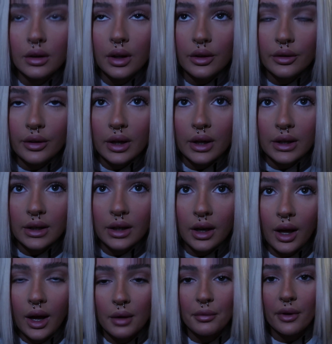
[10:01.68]
I feel like I need a
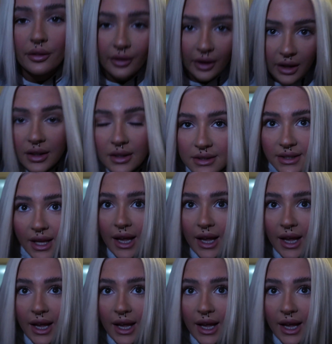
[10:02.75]
light on my face.